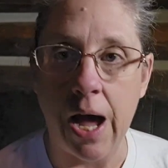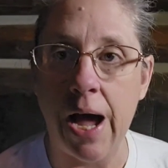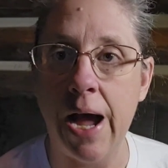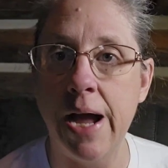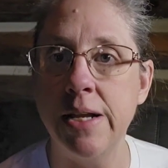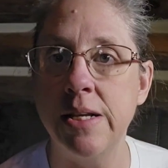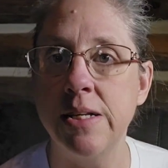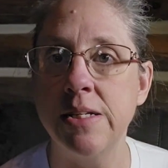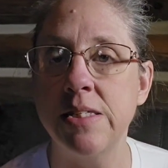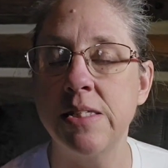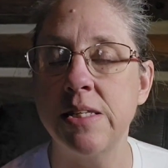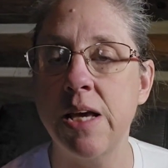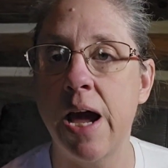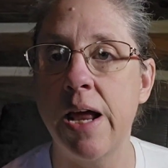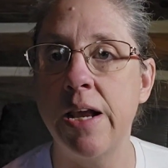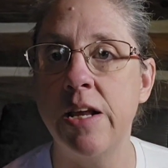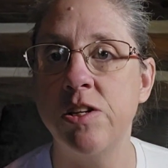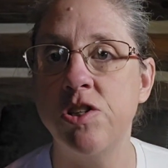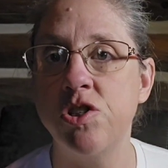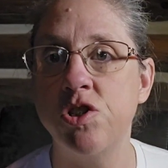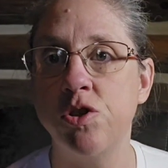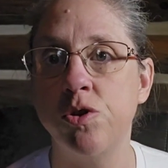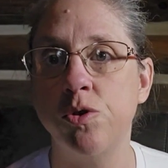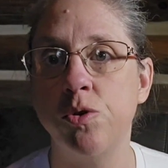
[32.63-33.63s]
I
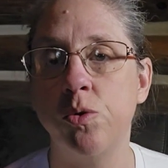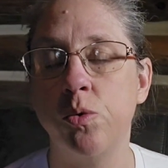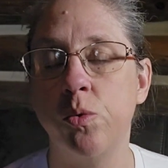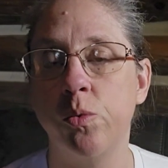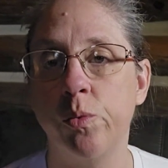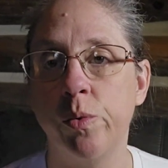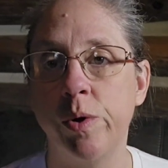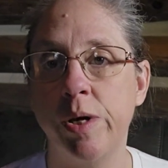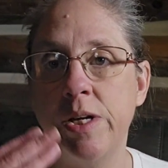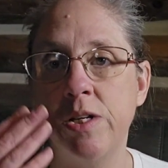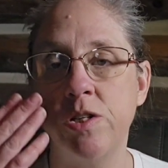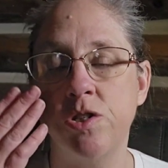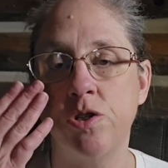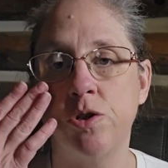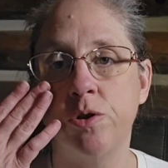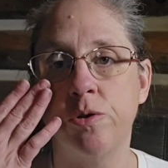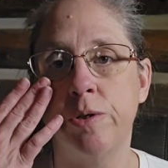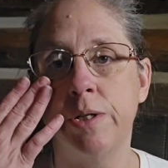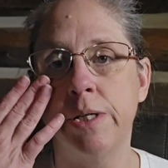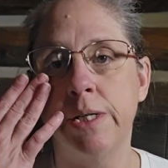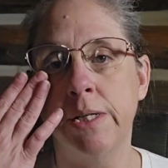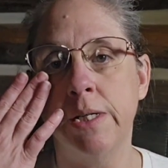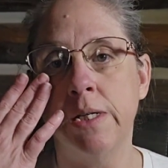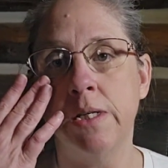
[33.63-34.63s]
decided to
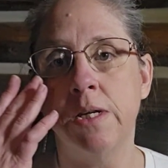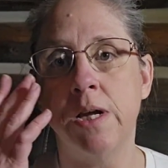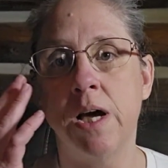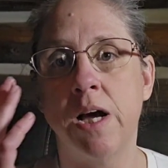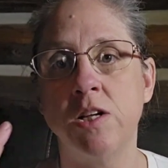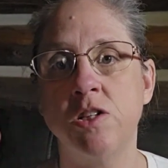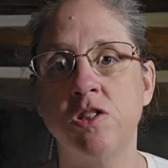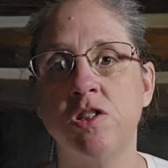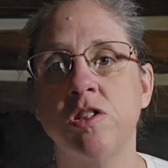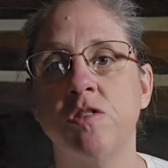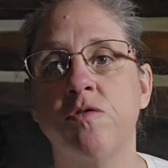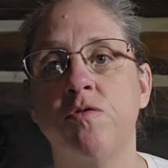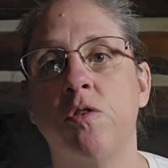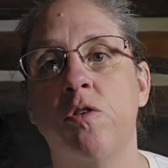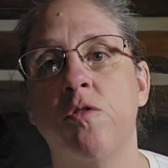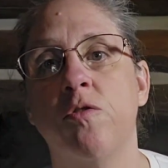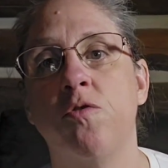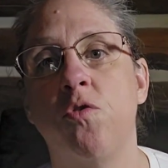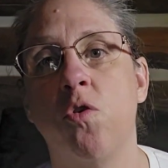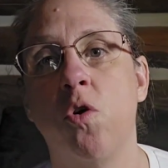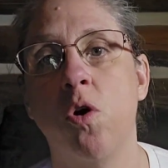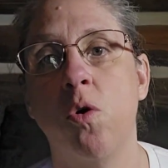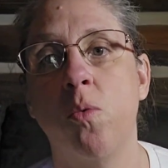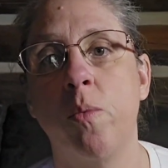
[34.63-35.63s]
redo it, not just for
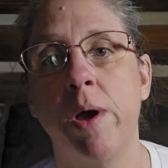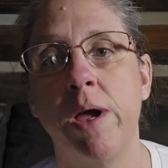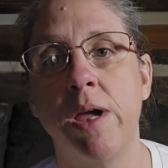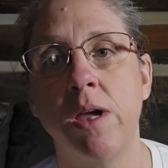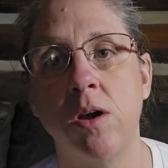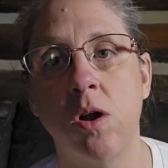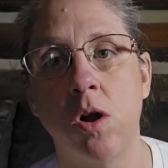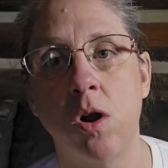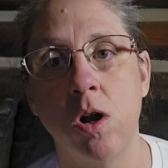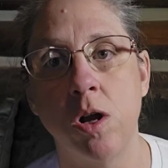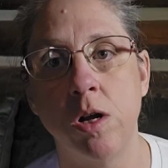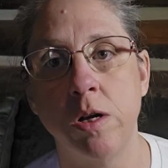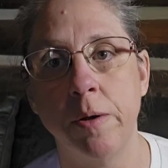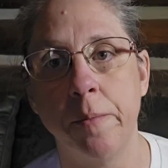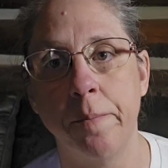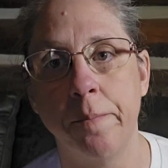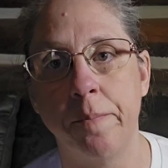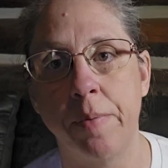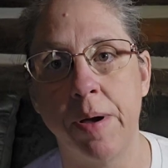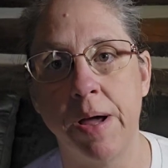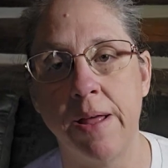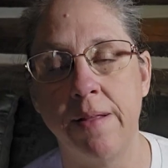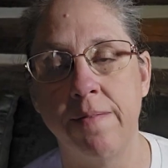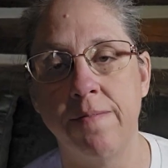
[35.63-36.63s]
4-weight yarn,
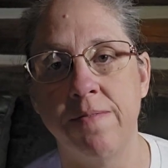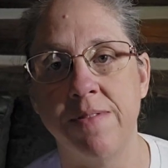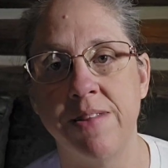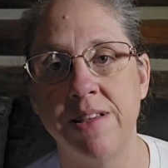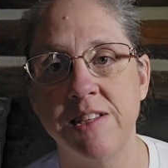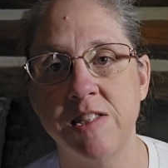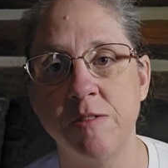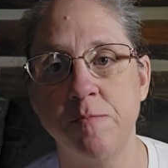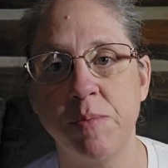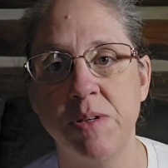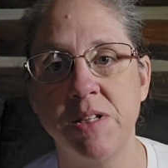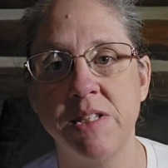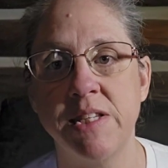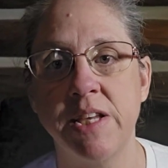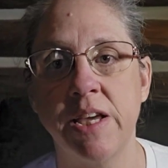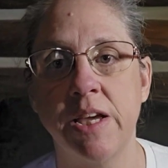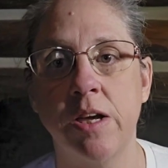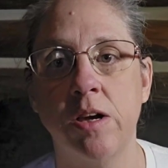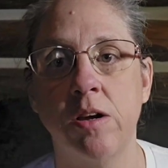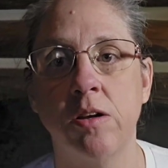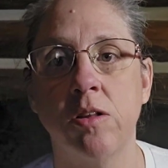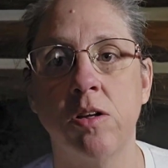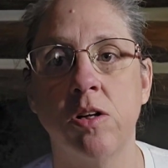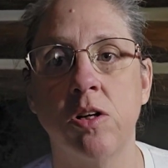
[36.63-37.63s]
but this
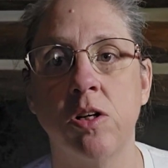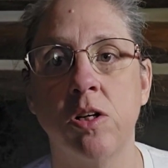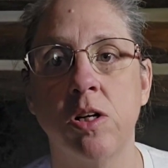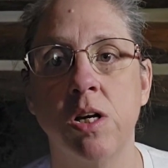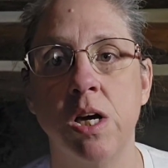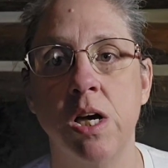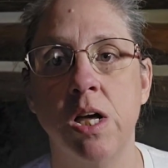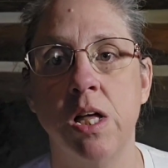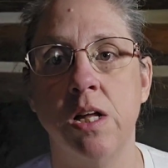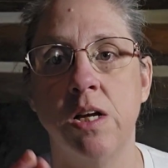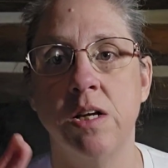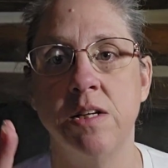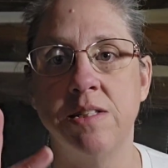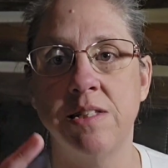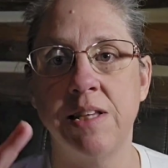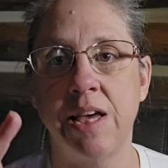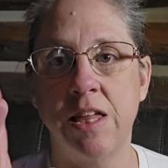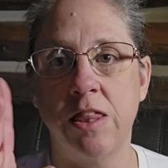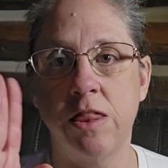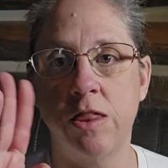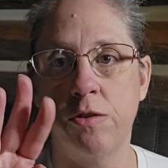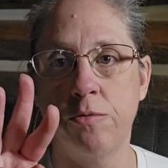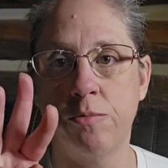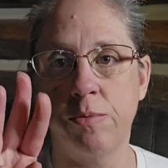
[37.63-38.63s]
particular, there's
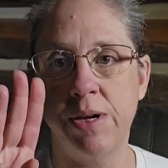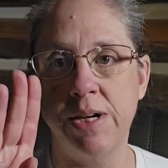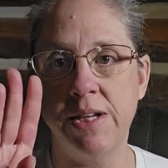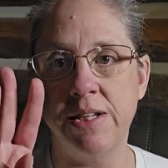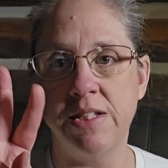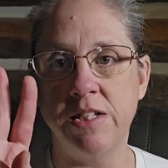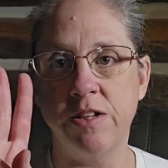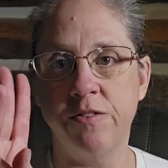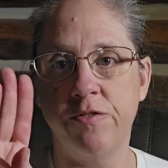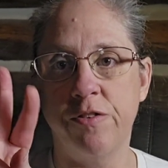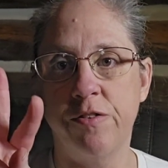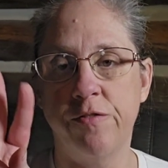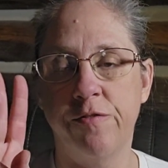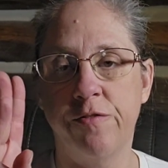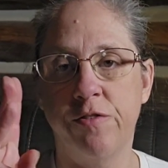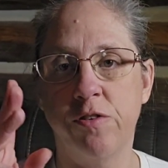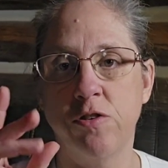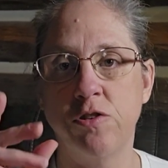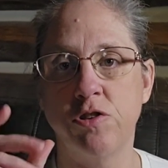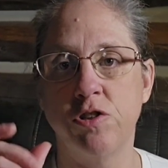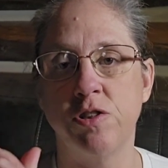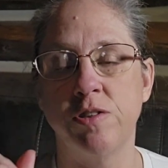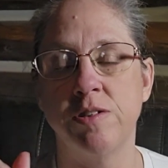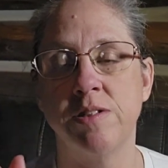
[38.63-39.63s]
like 3 different
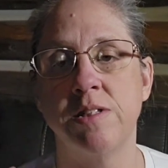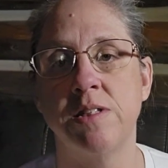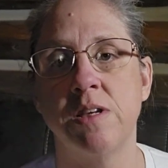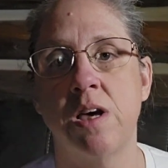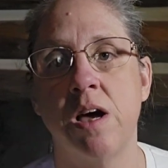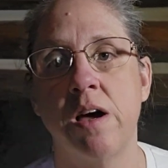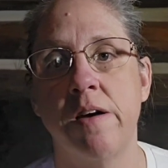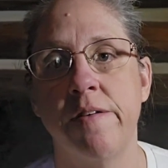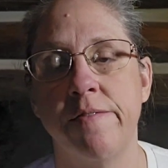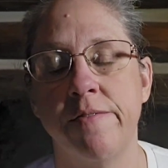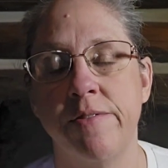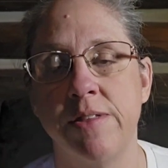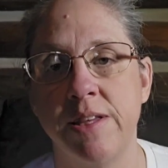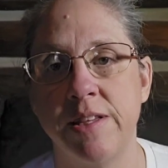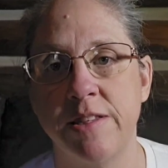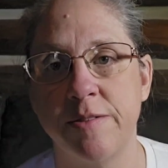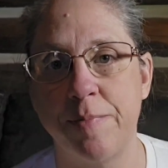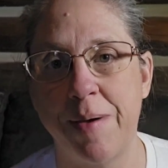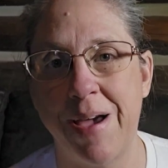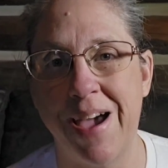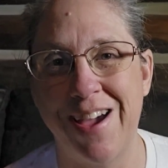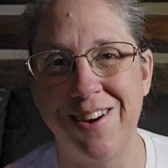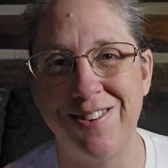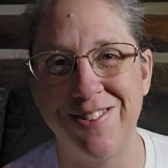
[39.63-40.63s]
versions of this
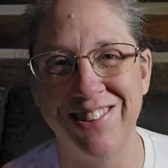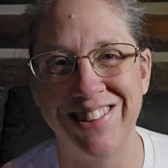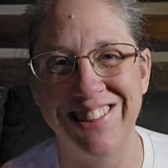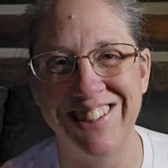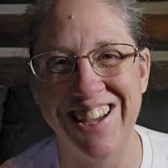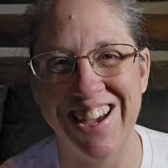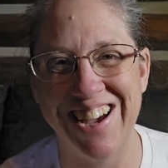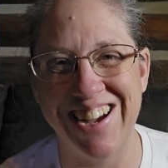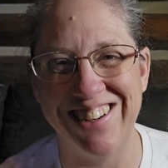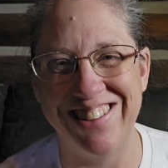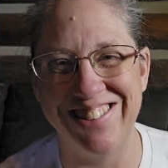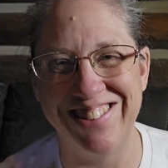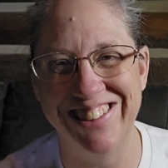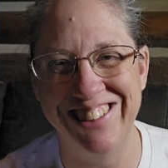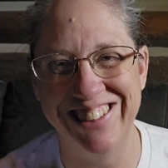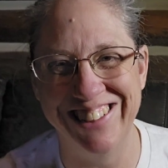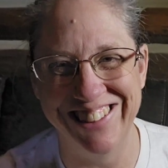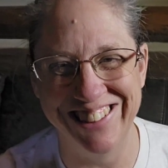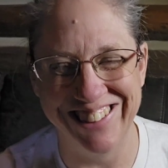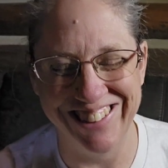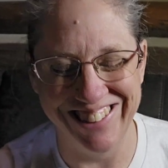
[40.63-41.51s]
pattern now.